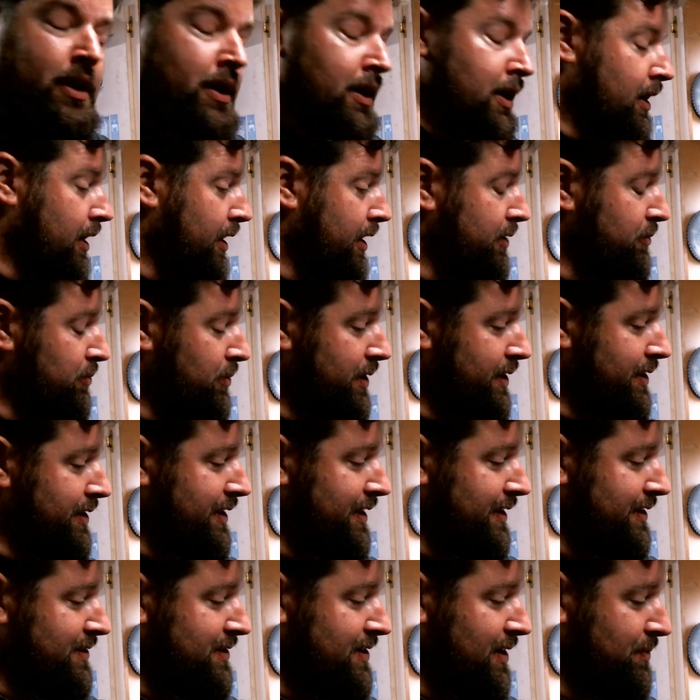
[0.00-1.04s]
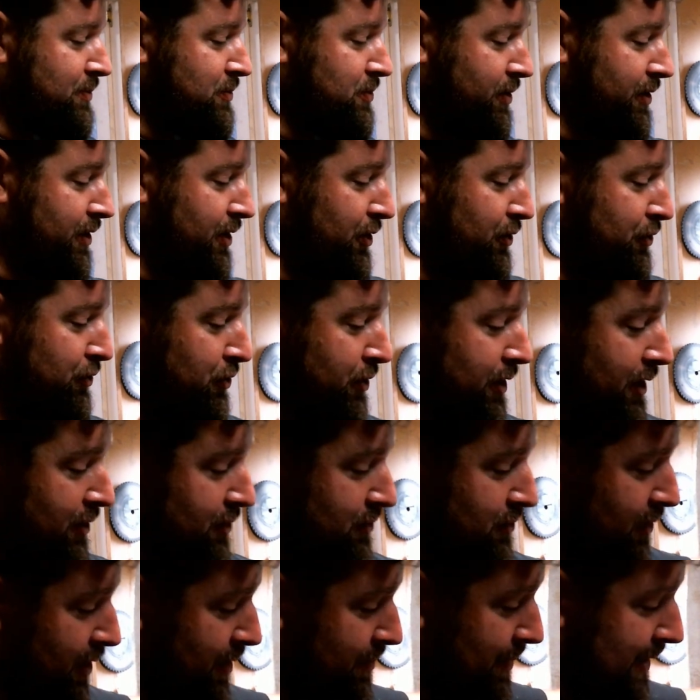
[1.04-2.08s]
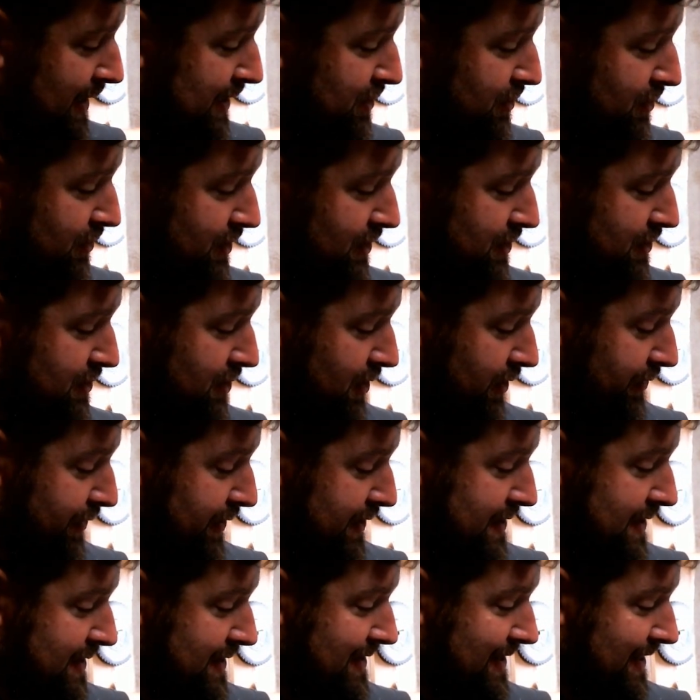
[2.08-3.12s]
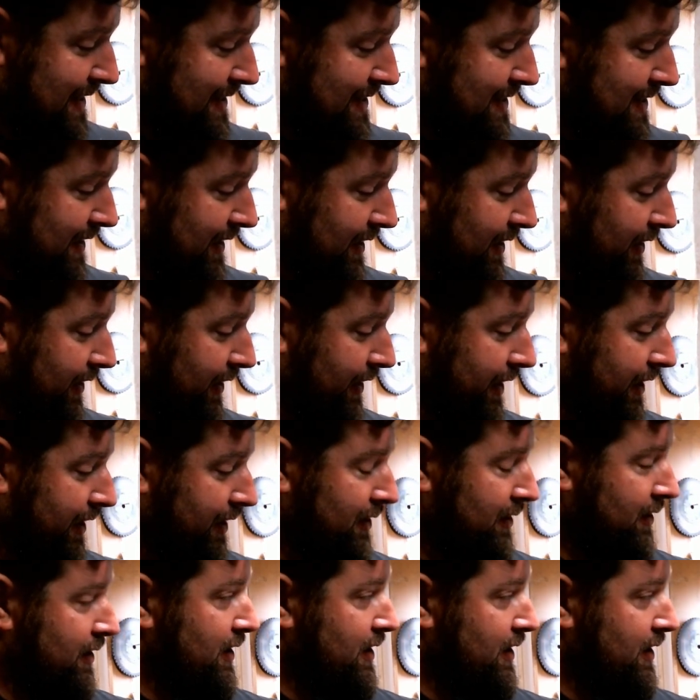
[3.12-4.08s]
All right, one of the next steps we're going to go through here is we're going to make sure the surface is nice and clean.